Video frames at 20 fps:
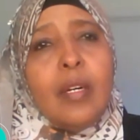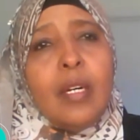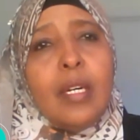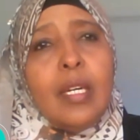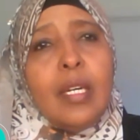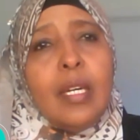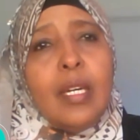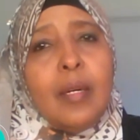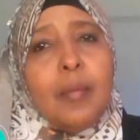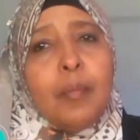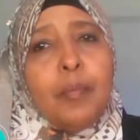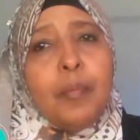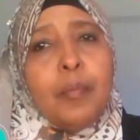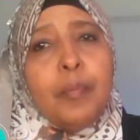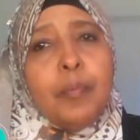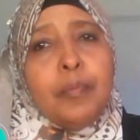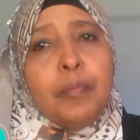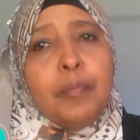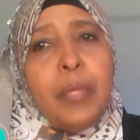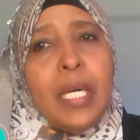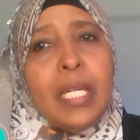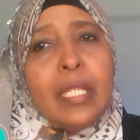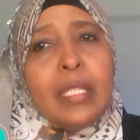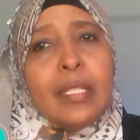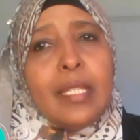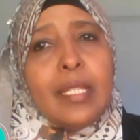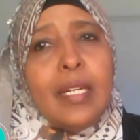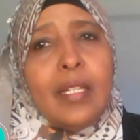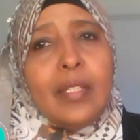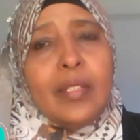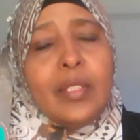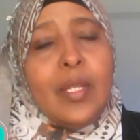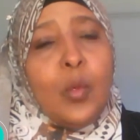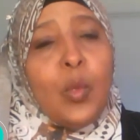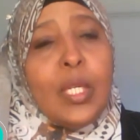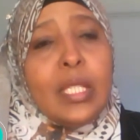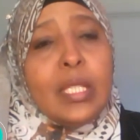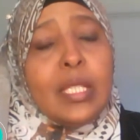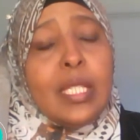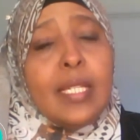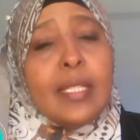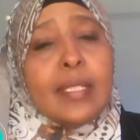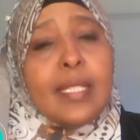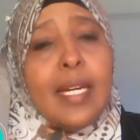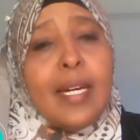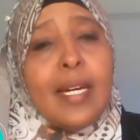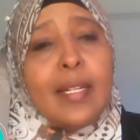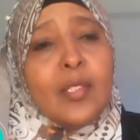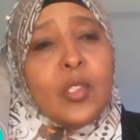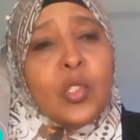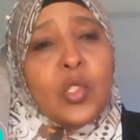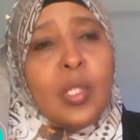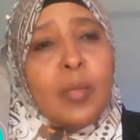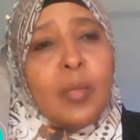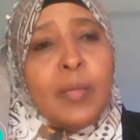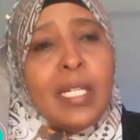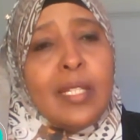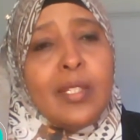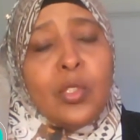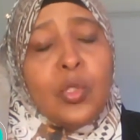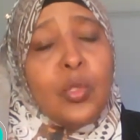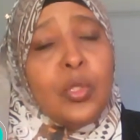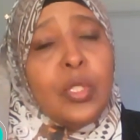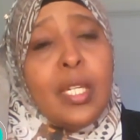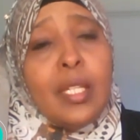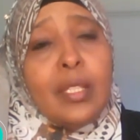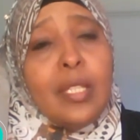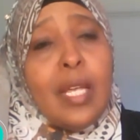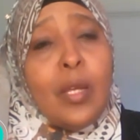But the way things are in Somalia today,